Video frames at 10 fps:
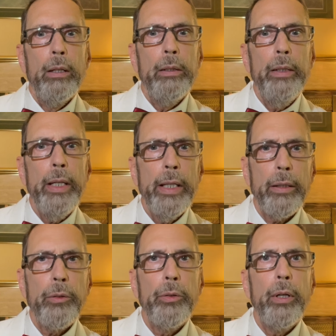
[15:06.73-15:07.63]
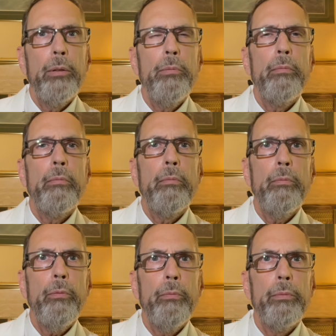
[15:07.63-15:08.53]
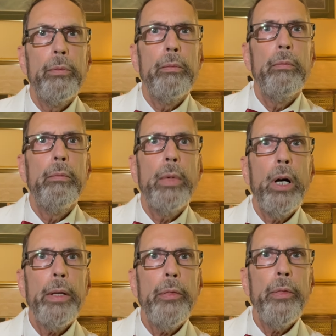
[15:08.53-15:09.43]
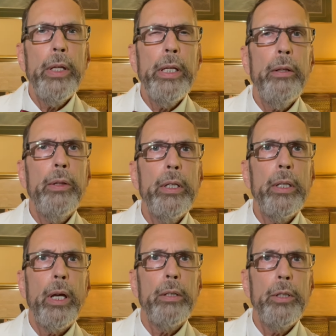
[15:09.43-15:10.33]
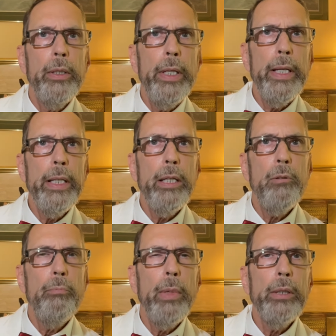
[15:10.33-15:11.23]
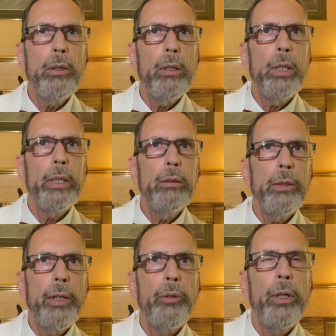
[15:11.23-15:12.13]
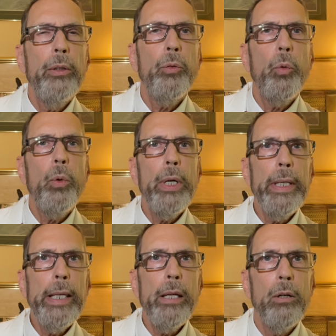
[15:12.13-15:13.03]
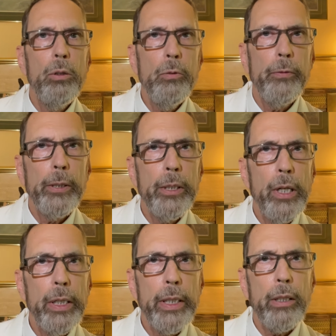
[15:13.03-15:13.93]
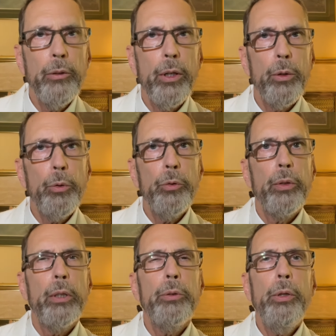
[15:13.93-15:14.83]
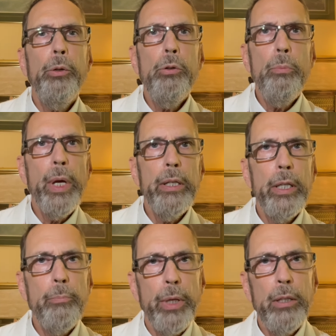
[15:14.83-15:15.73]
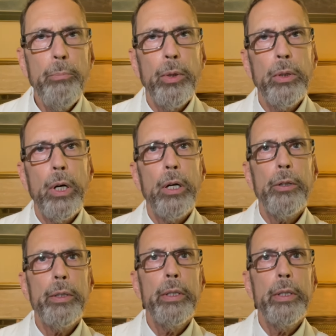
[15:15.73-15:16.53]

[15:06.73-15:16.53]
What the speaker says: Next, I think that today mental illness is way overdiagnosed. Too many people are